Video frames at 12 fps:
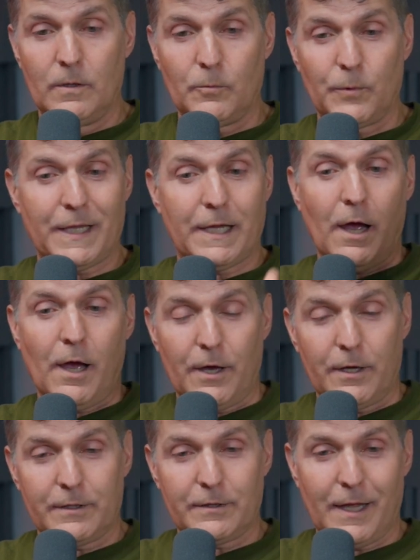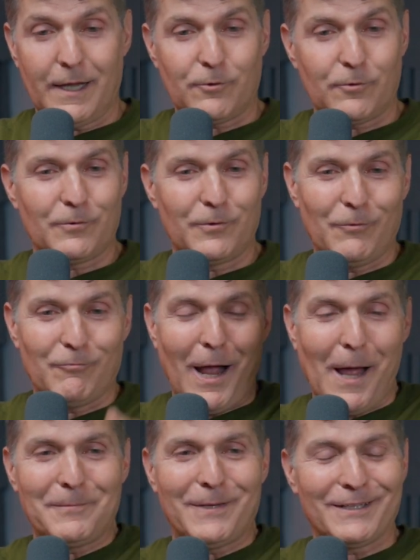with a gun and like
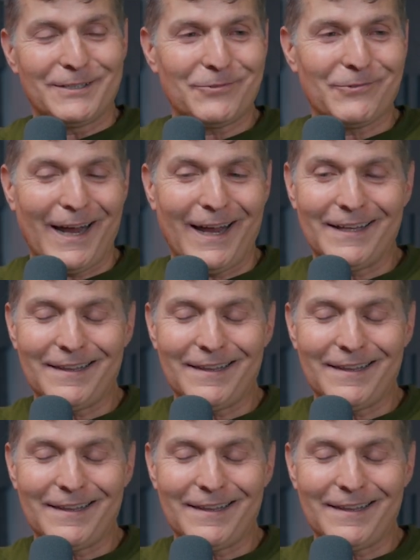robbed us, right?